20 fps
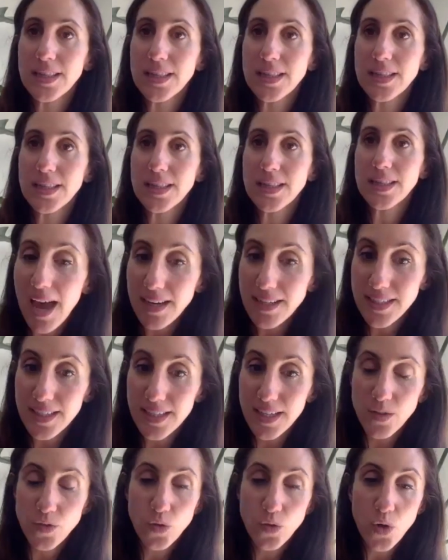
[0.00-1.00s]
a lead
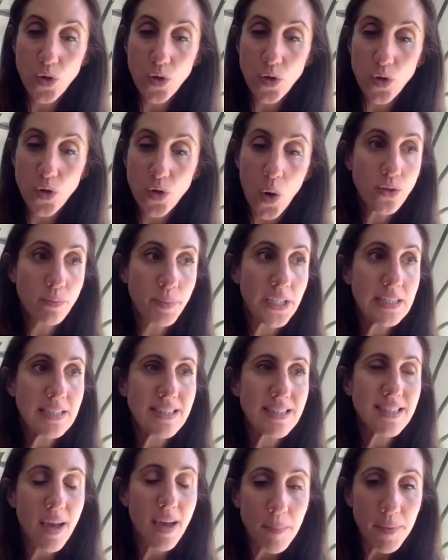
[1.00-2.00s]
magnet is going to
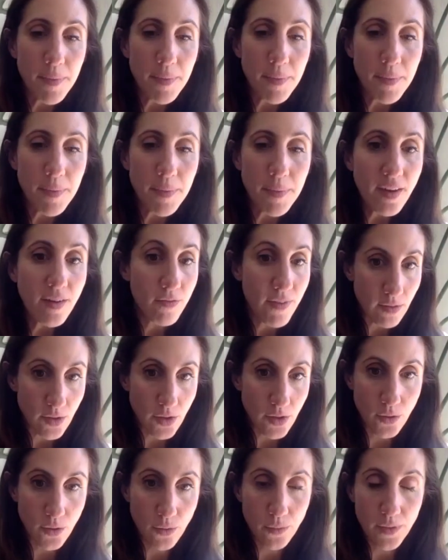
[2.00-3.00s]
be something
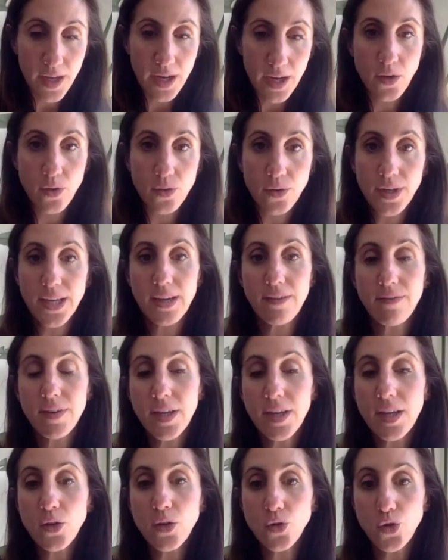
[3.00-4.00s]
of value that you're
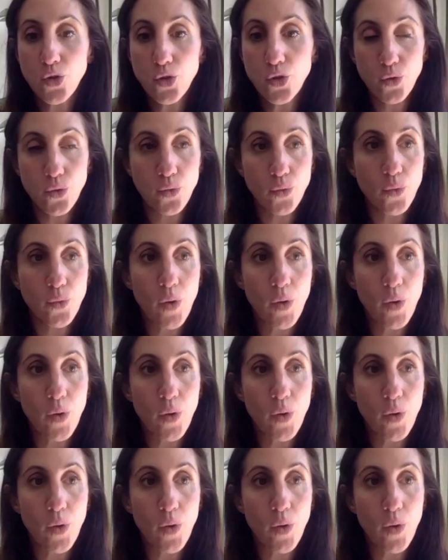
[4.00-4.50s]
giving